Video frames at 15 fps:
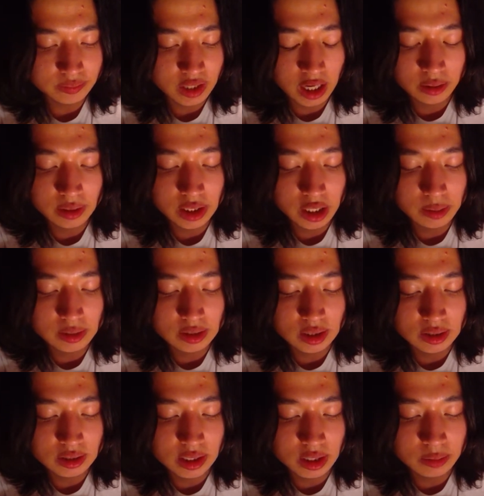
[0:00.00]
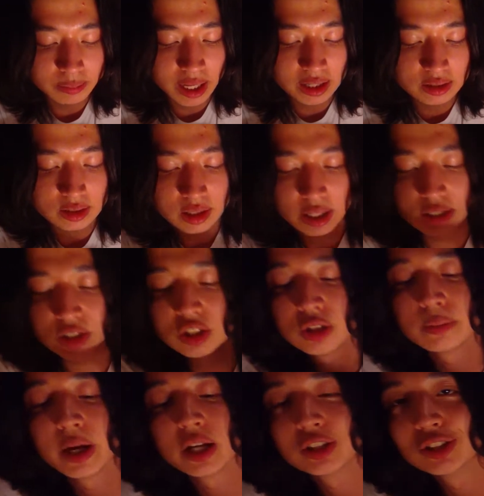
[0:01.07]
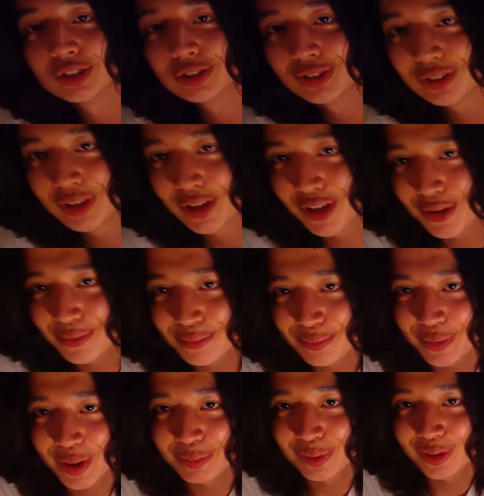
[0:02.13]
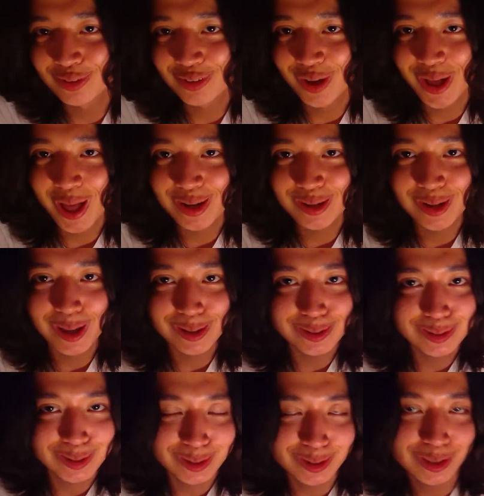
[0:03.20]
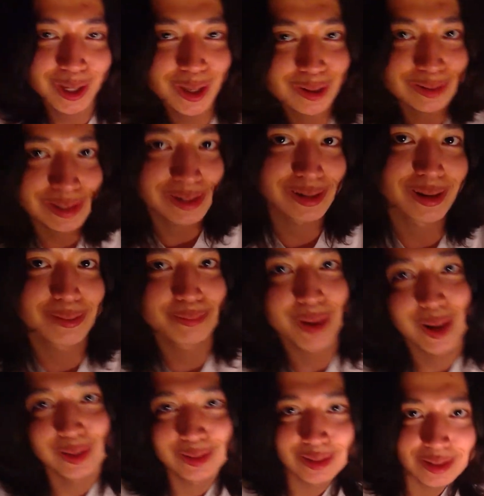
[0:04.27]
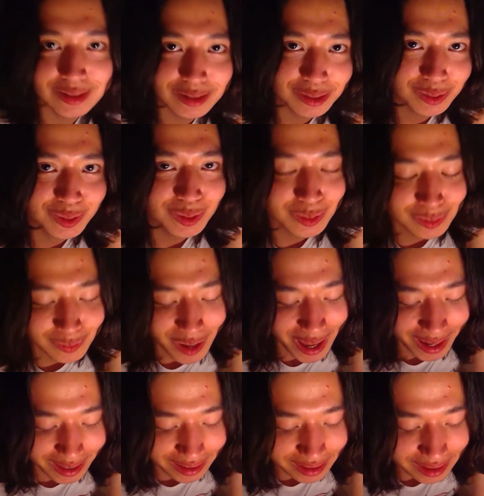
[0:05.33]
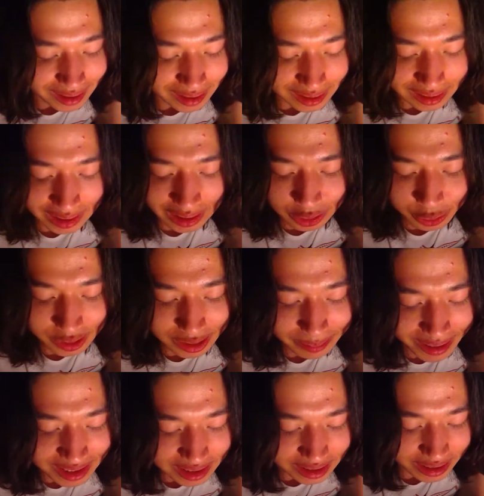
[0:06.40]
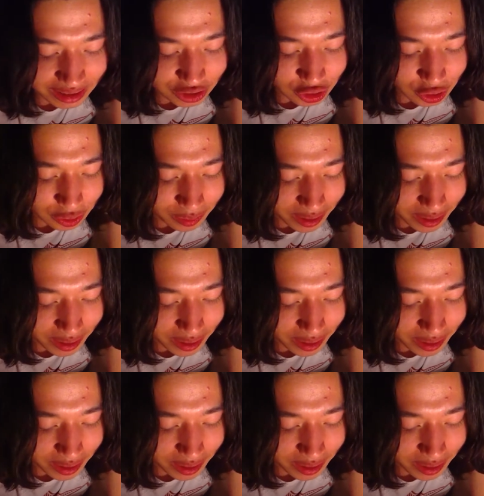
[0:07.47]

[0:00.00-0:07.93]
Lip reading: really hope this doesn't unbalance the dice too much. Maybe if I had an extra coat, like balance it in a good way. Or it'll make it like too